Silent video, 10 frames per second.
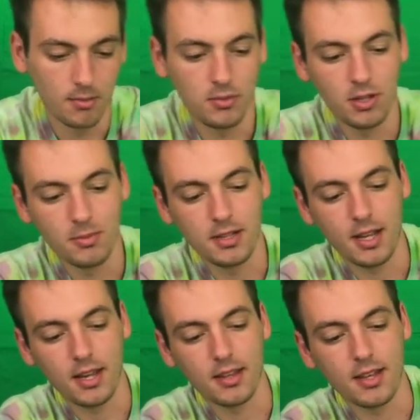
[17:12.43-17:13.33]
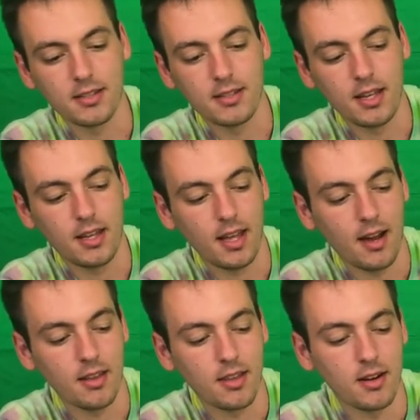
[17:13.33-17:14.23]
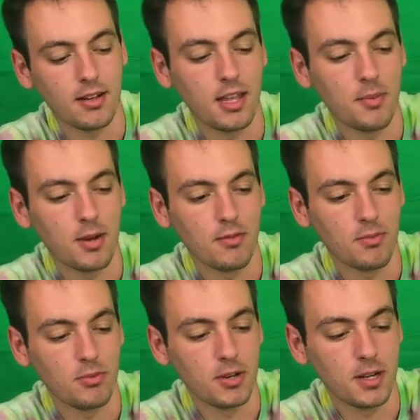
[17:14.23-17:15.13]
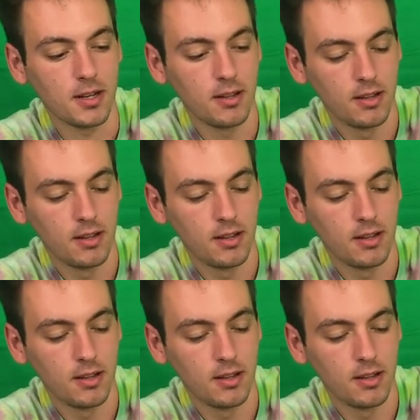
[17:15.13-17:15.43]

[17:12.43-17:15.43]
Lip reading: You could be taking that snake out of there and keeping it from breeding.